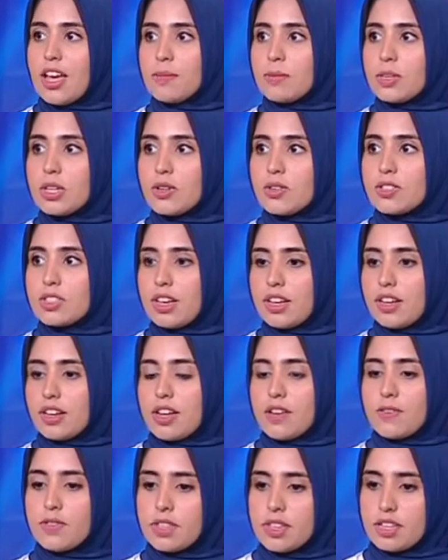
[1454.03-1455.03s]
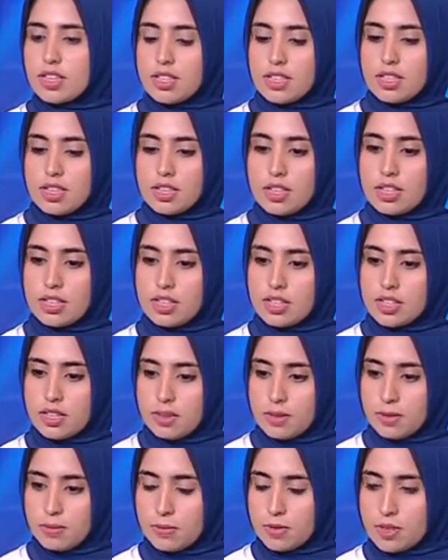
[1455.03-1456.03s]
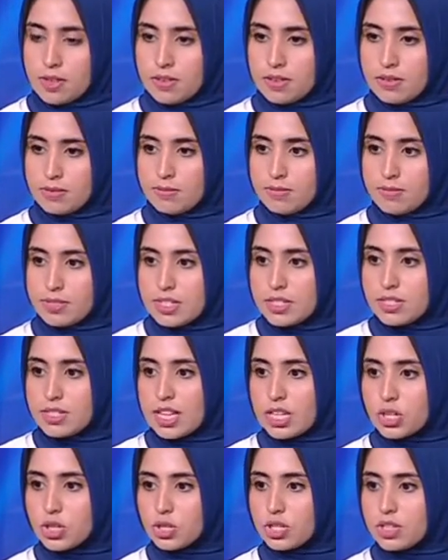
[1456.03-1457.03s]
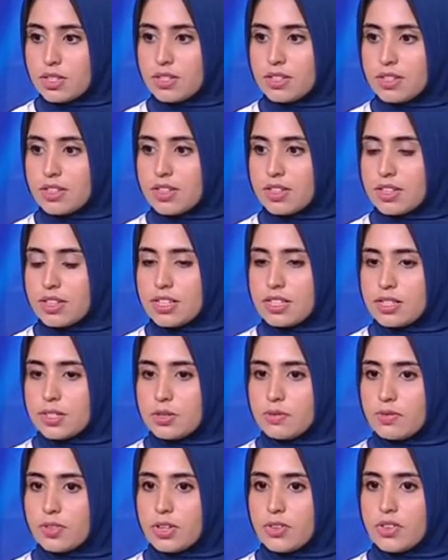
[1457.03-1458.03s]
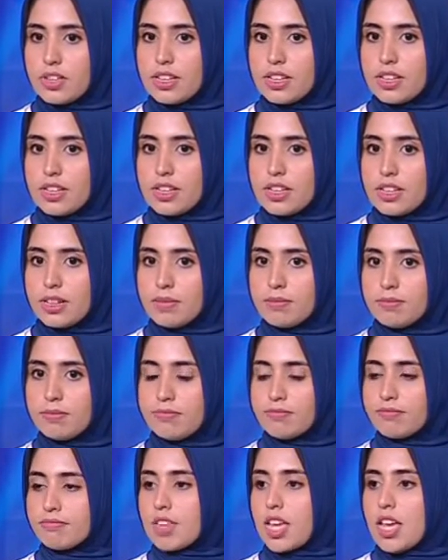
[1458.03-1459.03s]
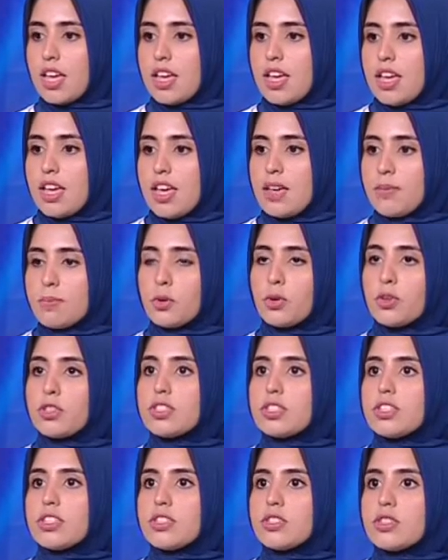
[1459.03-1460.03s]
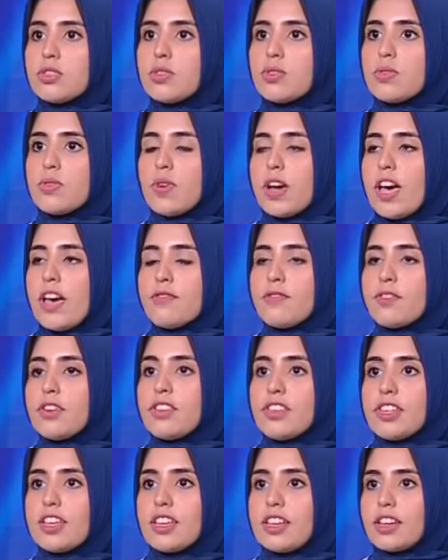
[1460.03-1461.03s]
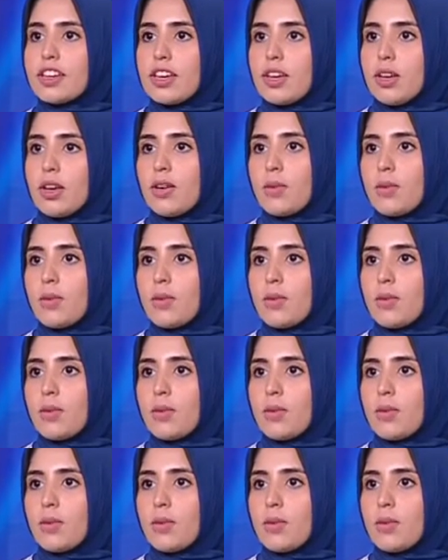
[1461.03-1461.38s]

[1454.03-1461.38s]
Because I love this section. It is very important to everything.